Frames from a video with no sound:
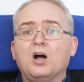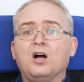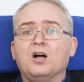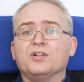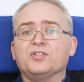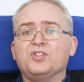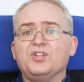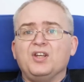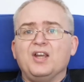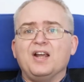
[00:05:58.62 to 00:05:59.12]

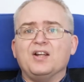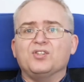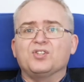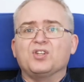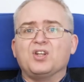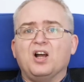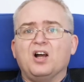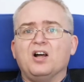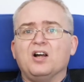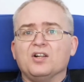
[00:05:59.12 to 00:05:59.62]
R T X
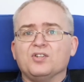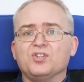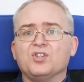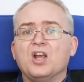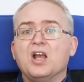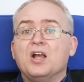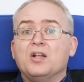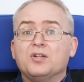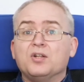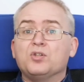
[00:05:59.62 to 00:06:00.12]
cards.
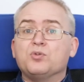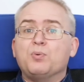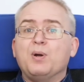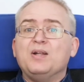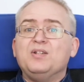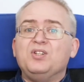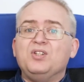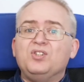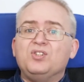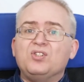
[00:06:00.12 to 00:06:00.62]
The
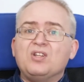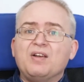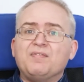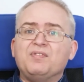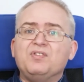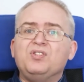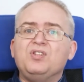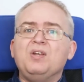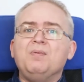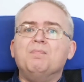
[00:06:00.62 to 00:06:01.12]
twenty
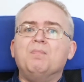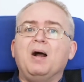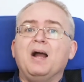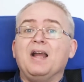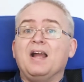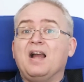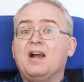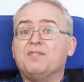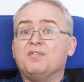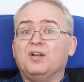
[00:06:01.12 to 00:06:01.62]
seventy
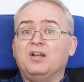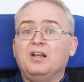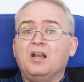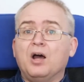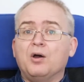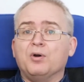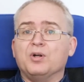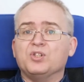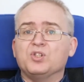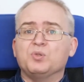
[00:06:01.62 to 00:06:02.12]
might have a
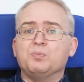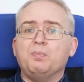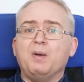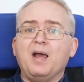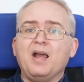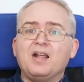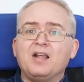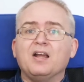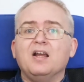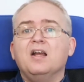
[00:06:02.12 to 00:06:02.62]
lower
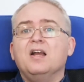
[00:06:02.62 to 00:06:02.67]
spec